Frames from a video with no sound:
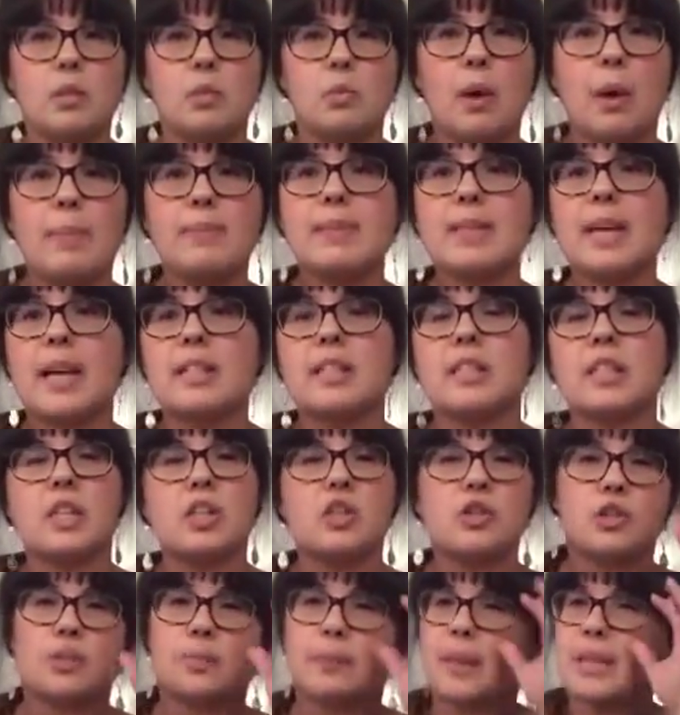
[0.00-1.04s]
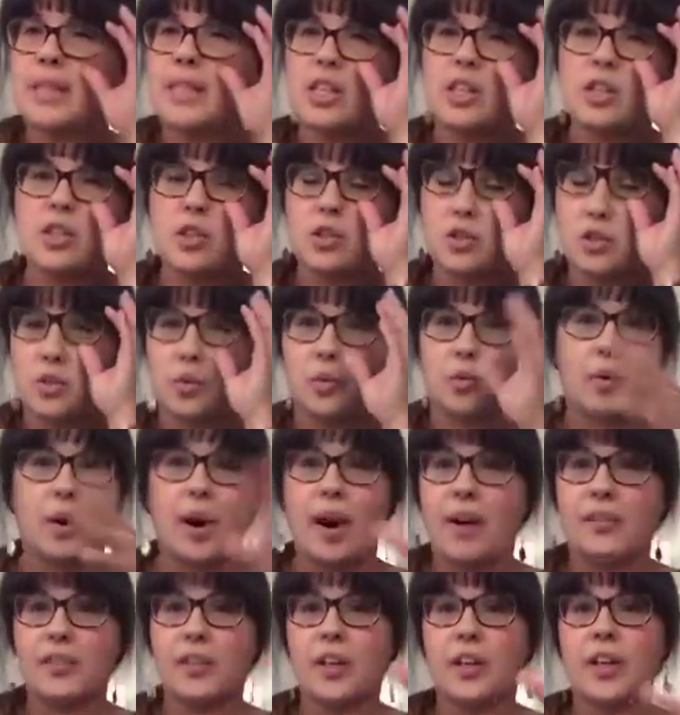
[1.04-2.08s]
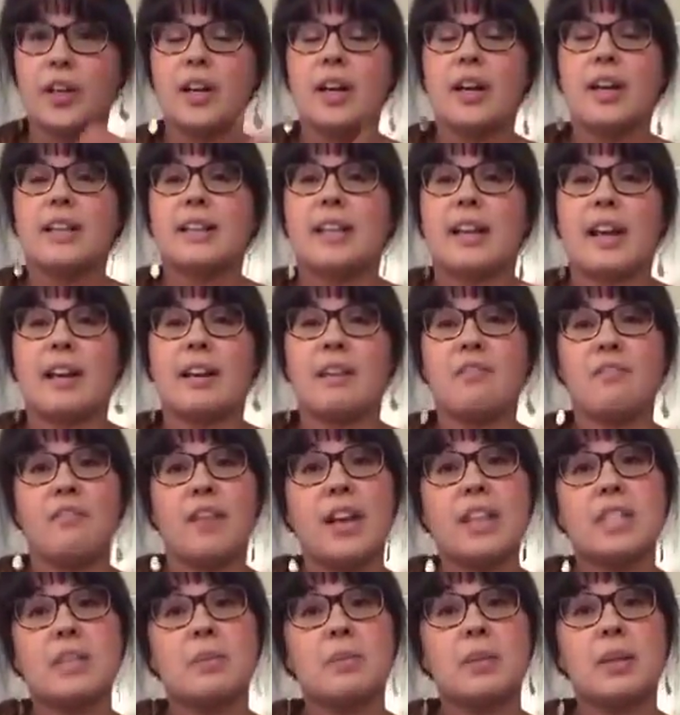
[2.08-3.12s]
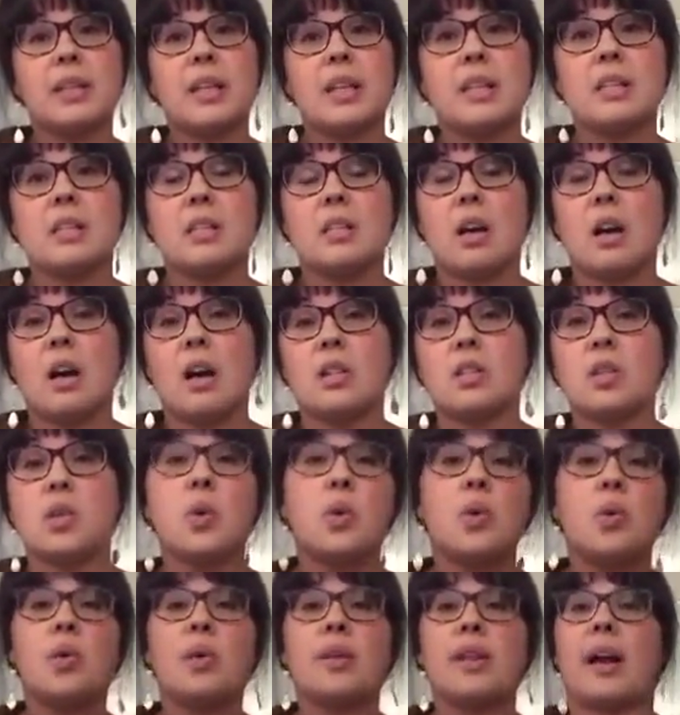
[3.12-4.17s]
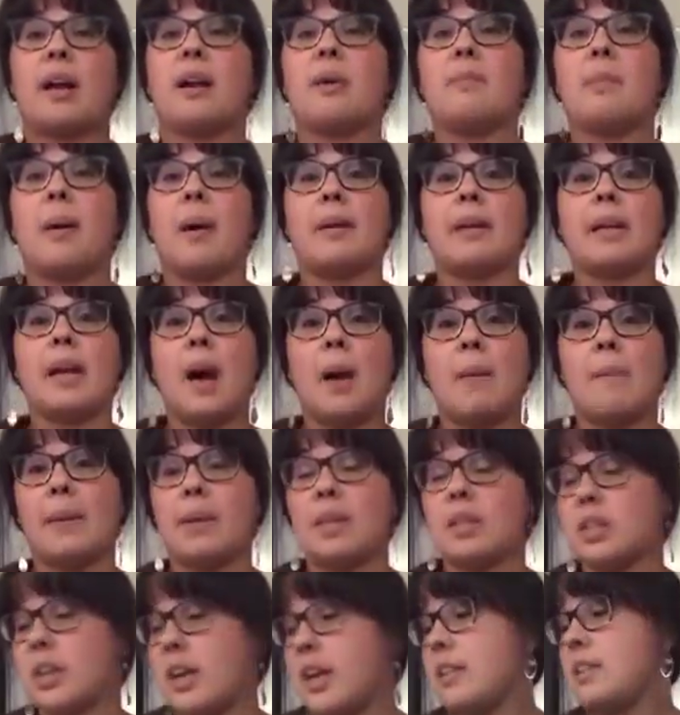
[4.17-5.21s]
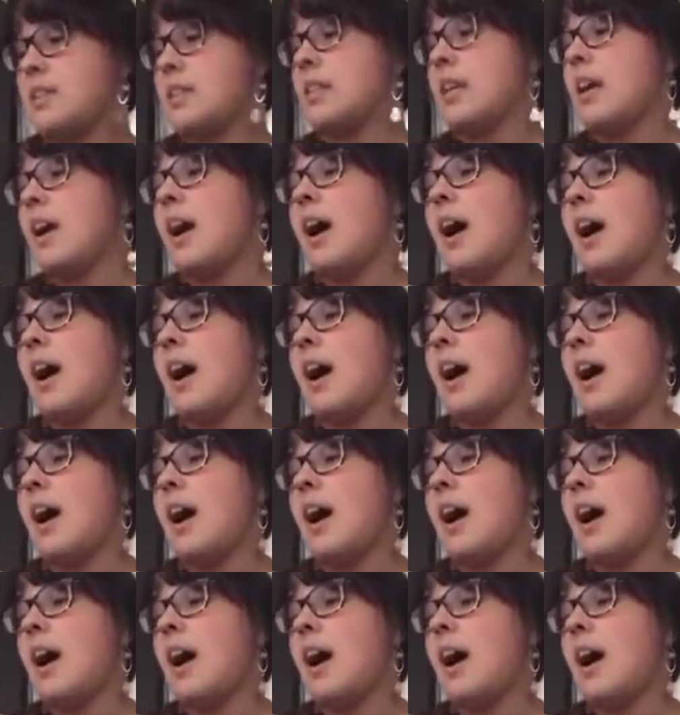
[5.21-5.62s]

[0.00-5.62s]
websites, Teachers Pay Teachers, or wherever that I can find something that's a tool that can probably help my kids.